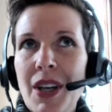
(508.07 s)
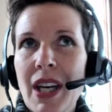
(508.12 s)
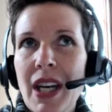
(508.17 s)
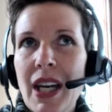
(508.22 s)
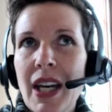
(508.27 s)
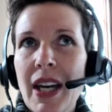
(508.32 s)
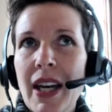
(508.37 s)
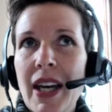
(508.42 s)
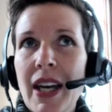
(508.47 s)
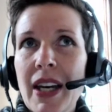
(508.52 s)

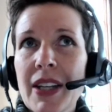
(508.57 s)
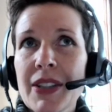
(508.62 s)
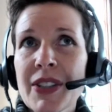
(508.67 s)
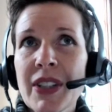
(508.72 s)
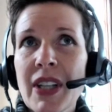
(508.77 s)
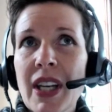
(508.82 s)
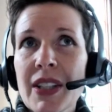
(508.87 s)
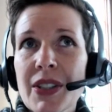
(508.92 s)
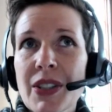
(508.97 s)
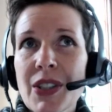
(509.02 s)

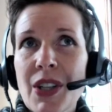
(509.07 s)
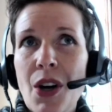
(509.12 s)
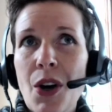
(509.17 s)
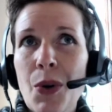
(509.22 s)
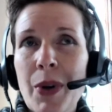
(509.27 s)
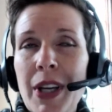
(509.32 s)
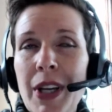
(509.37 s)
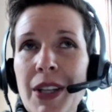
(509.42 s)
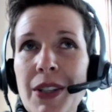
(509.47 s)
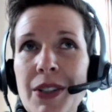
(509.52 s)
It's
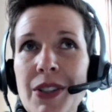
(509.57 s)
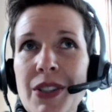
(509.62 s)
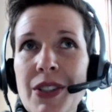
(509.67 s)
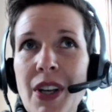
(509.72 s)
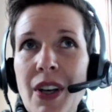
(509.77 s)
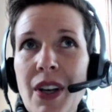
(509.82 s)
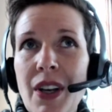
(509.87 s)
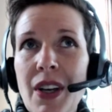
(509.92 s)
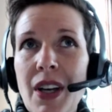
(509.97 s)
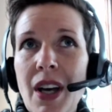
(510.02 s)

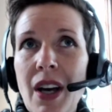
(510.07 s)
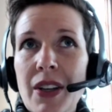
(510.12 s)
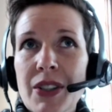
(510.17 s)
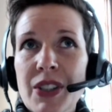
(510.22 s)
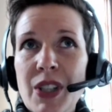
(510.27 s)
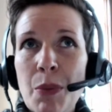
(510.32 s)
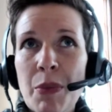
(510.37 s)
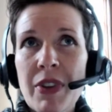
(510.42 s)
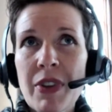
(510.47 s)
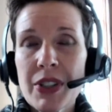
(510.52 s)
always,
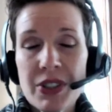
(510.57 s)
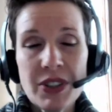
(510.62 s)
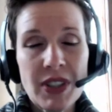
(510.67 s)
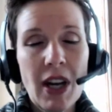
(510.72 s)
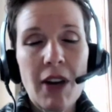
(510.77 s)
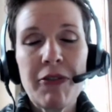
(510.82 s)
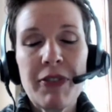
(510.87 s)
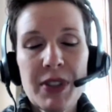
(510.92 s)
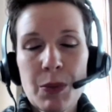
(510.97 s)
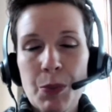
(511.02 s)
some of the
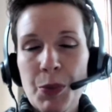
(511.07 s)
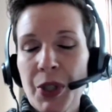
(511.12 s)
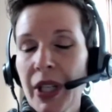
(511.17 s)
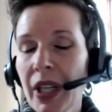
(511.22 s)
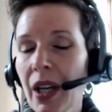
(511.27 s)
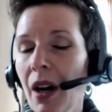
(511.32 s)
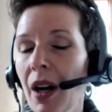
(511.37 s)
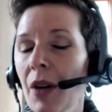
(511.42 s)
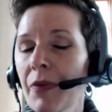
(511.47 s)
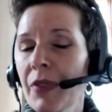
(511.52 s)
stuff is
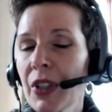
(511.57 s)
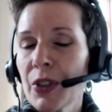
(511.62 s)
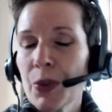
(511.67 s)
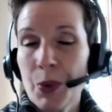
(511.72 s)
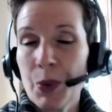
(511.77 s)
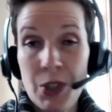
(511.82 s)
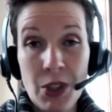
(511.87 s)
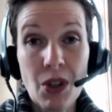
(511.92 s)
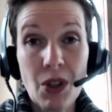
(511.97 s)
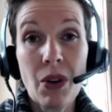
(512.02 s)
pretty
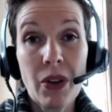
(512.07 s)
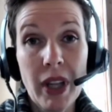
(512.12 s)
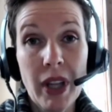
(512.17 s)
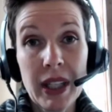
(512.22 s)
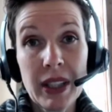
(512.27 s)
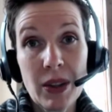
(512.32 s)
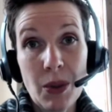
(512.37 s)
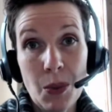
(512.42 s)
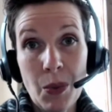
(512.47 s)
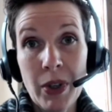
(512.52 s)
obvious when you go,
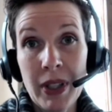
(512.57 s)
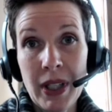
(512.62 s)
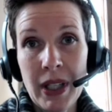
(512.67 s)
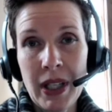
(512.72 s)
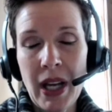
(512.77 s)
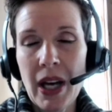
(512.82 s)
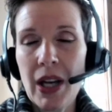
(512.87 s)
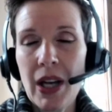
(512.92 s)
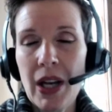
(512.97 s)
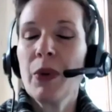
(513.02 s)
like the one
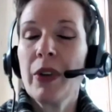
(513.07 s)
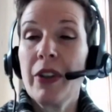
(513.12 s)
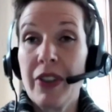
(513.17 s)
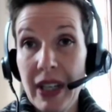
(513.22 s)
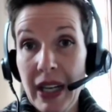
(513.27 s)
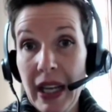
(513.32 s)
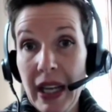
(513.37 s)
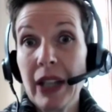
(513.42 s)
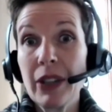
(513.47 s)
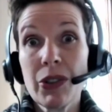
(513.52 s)
in Ackworth.
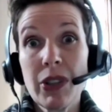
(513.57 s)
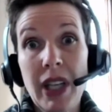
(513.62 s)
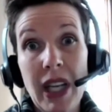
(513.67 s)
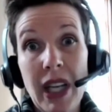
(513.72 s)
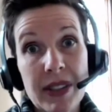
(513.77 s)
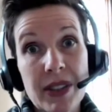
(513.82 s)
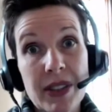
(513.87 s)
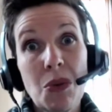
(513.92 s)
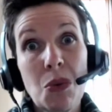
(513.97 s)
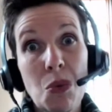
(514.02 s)
It actually
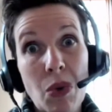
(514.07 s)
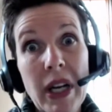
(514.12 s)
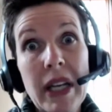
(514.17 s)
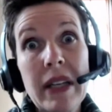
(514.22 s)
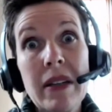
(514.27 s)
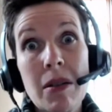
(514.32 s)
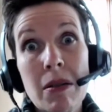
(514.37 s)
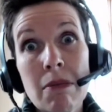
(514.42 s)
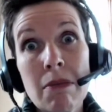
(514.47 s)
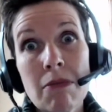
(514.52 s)
has it
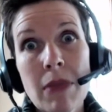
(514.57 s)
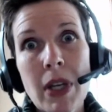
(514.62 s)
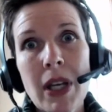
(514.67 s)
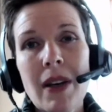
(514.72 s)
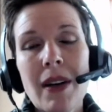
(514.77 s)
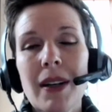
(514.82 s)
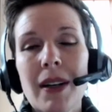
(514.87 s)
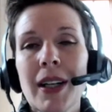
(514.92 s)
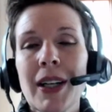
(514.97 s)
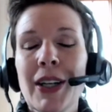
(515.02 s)
written
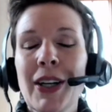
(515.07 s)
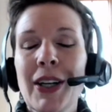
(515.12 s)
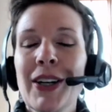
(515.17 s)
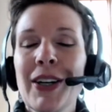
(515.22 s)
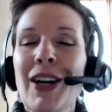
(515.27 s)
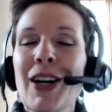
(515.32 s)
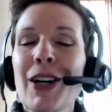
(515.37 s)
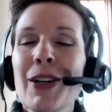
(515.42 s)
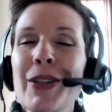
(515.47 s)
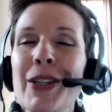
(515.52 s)

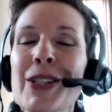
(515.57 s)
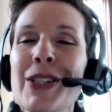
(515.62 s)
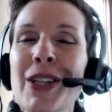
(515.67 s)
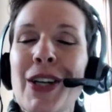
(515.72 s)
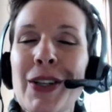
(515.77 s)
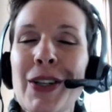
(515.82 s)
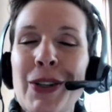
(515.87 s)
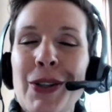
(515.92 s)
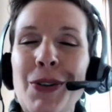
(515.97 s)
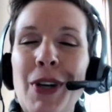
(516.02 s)
on
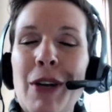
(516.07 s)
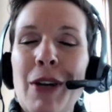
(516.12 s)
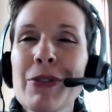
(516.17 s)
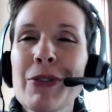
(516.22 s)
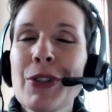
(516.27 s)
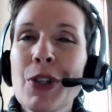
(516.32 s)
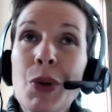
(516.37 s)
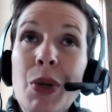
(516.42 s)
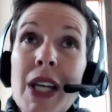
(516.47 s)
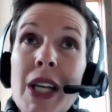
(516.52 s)
the
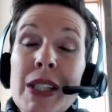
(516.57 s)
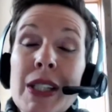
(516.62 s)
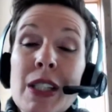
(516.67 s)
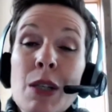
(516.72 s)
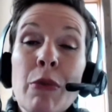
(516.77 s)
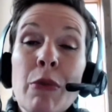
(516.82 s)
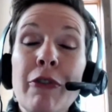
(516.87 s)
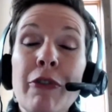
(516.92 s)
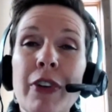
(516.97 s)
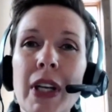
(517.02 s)
gravestone, and
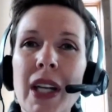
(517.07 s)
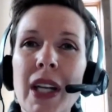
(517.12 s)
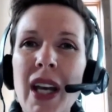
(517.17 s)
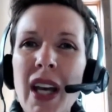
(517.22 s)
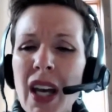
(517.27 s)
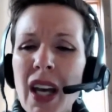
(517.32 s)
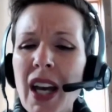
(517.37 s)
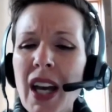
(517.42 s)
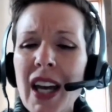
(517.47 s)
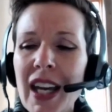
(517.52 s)
some of
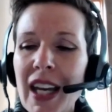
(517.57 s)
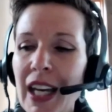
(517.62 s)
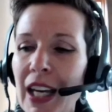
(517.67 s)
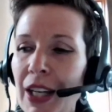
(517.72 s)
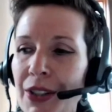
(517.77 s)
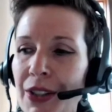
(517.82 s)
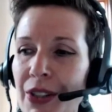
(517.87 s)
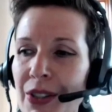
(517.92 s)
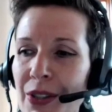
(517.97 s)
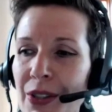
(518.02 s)

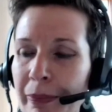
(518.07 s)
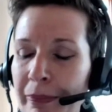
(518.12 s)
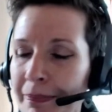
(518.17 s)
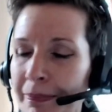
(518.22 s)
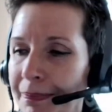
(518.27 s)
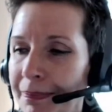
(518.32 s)
it's,